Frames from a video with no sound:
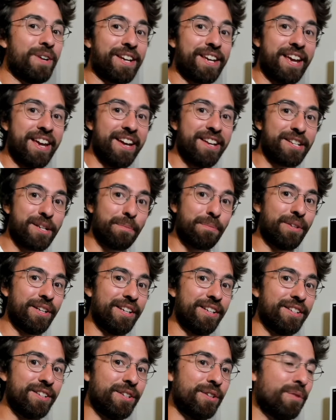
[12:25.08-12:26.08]
can't a
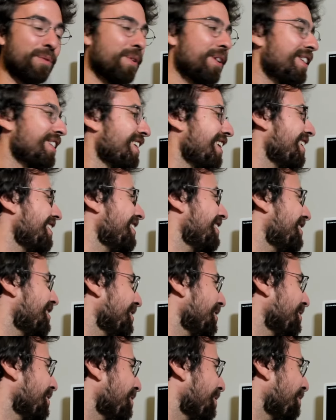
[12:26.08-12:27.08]
plate do? What are you gonna
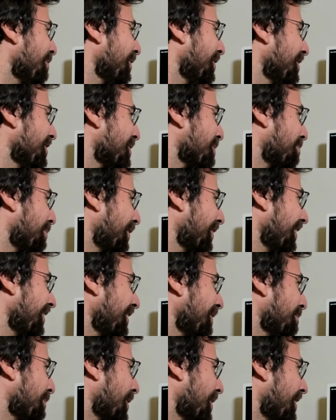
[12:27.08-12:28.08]
do with this
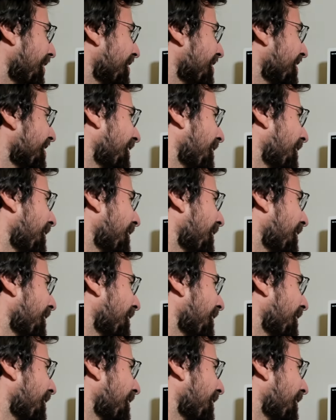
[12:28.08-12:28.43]
plate, boss?